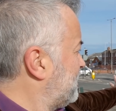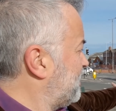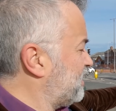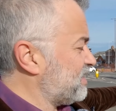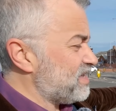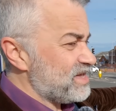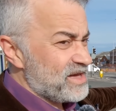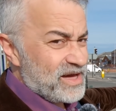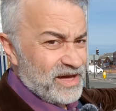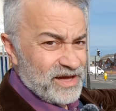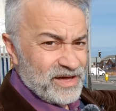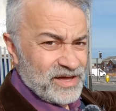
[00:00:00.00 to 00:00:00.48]

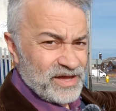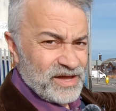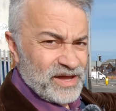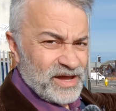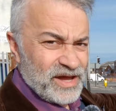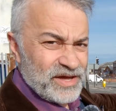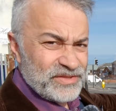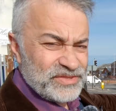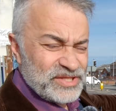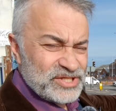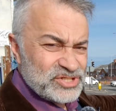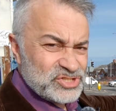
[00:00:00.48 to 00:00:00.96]
here
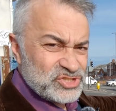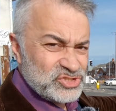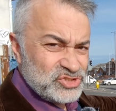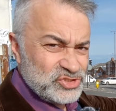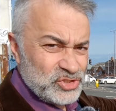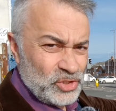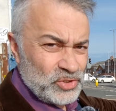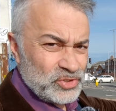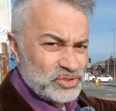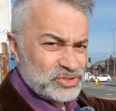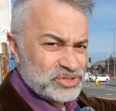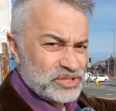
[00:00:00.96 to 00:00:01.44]
at this
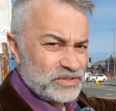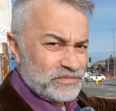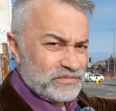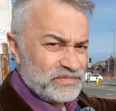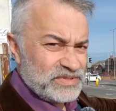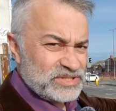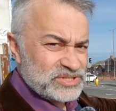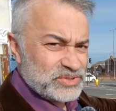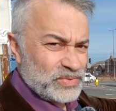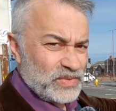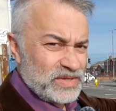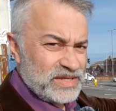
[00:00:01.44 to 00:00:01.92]

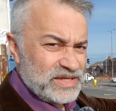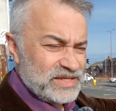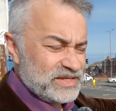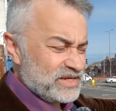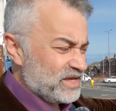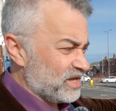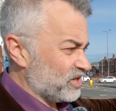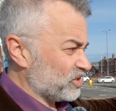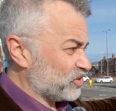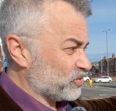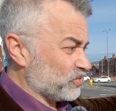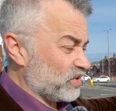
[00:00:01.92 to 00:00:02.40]
junction
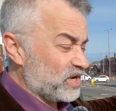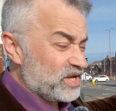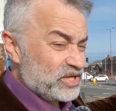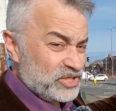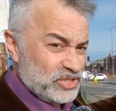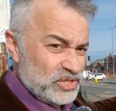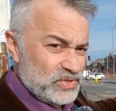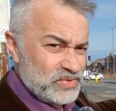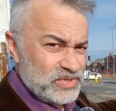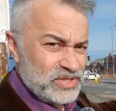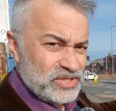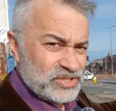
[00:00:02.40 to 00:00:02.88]
between
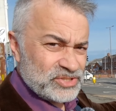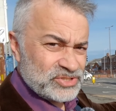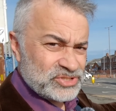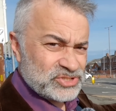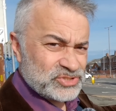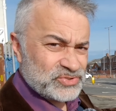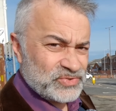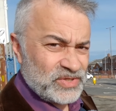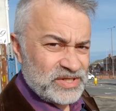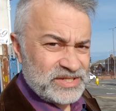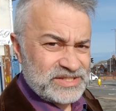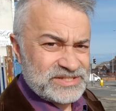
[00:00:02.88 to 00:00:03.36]
Great Union
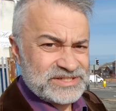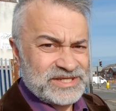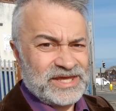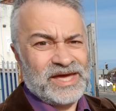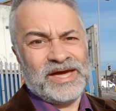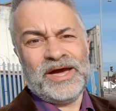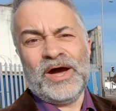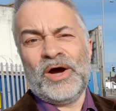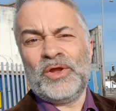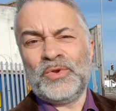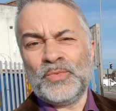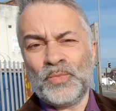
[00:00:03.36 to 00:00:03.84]
Street
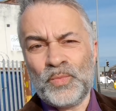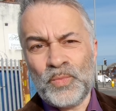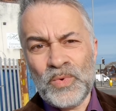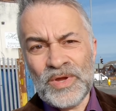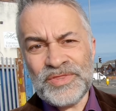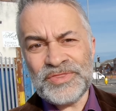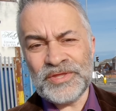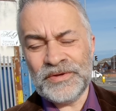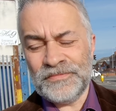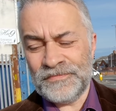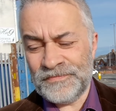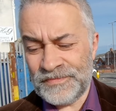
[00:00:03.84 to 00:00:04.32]
and
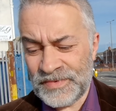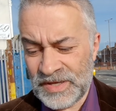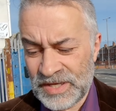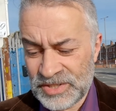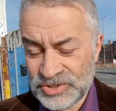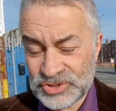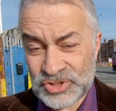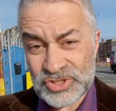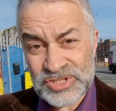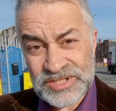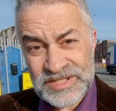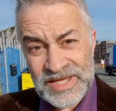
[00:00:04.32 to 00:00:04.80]
Witham,
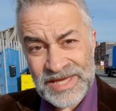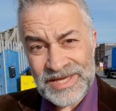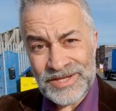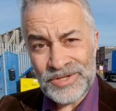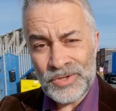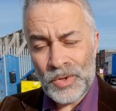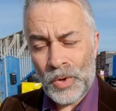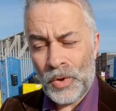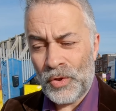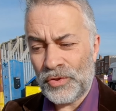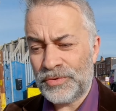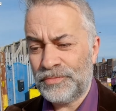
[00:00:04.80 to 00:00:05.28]
just near
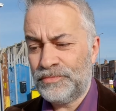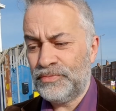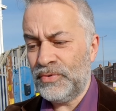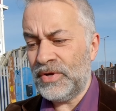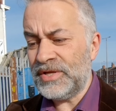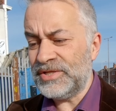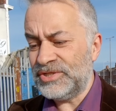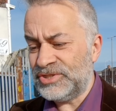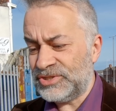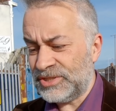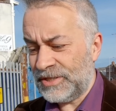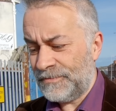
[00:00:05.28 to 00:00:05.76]
North
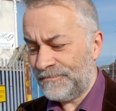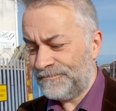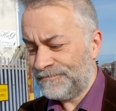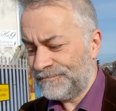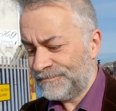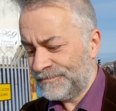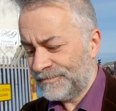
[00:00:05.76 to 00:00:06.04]
Bridge.